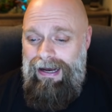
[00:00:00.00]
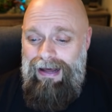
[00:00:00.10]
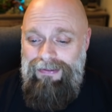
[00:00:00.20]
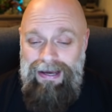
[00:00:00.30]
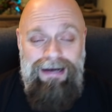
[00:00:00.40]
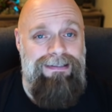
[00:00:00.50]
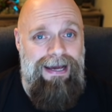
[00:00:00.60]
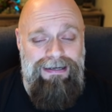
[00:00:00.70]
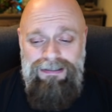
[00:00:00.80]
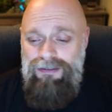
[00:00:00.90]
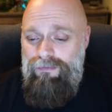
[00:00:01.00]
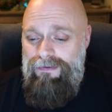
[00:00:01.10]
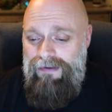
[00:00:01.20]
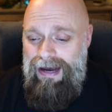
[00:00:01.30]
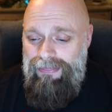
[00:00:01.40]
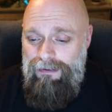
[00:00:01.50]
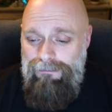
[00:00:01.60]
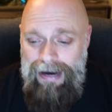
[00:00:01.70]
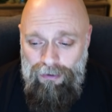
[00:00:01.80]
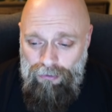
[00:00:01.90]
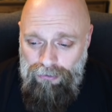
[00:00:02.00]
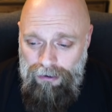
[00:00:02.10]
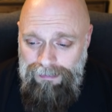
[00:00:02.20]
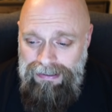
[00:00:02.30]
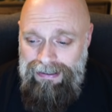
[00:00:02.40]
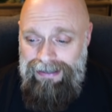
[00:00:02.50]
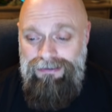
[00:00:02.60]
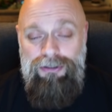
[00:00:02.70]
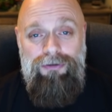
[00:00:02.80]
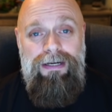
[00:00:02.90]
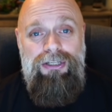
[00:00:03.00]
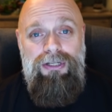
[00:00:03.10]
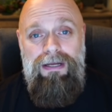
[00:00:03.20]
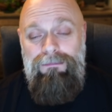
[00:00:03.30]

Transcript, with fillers: On the x-axis, we've got the monochloramine concentration